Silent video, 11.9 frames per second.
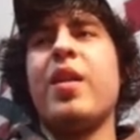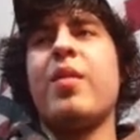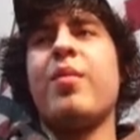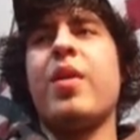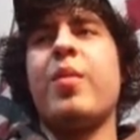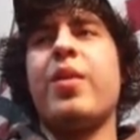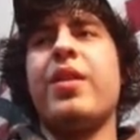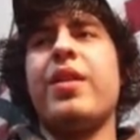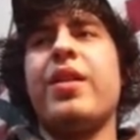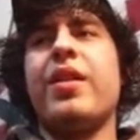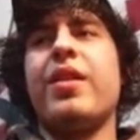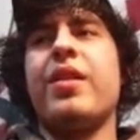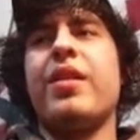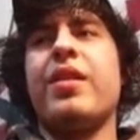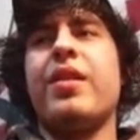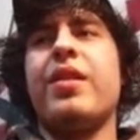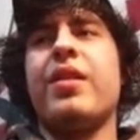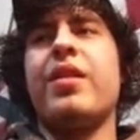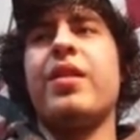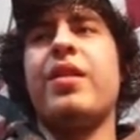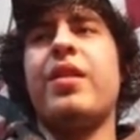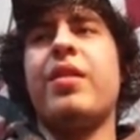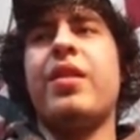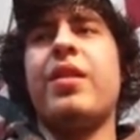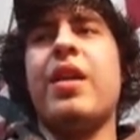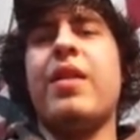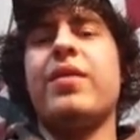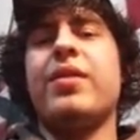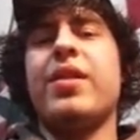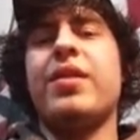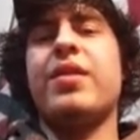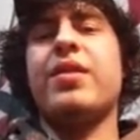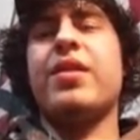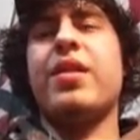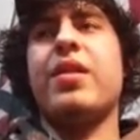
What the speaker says: my buddy, he didn't have his license yet. He